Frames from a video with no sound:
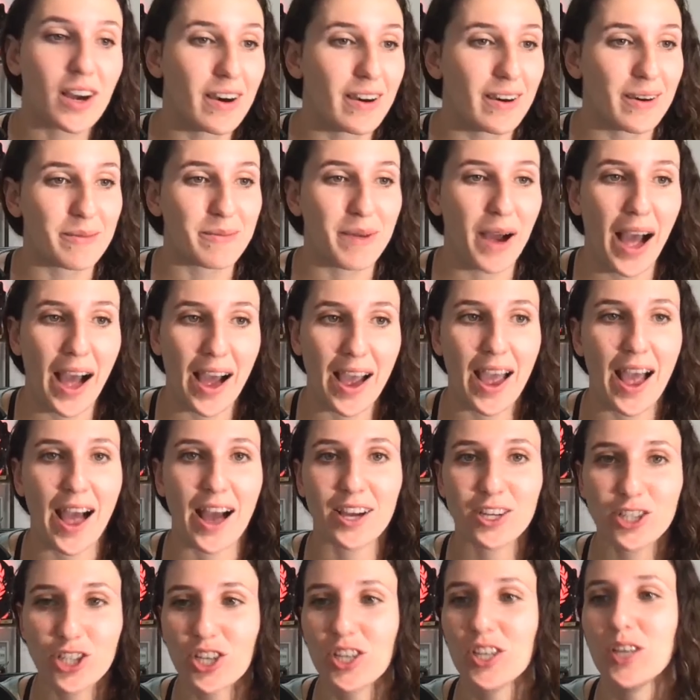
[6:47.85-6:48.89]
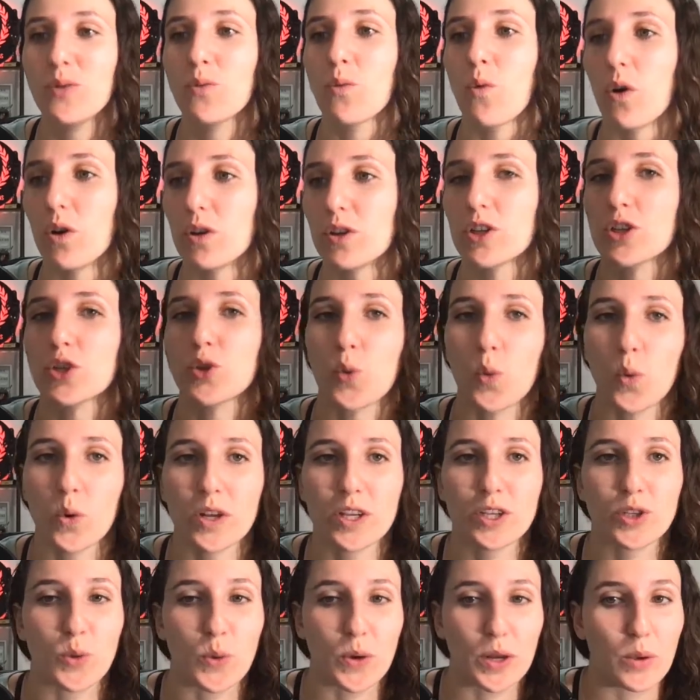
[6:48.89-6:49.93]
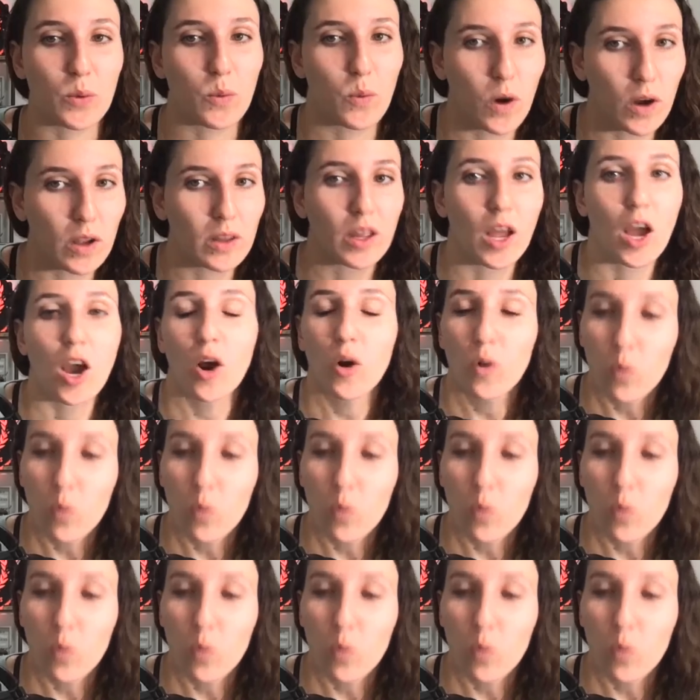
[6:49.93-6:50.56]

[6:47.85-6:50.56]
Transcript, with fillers: I actually won the 2021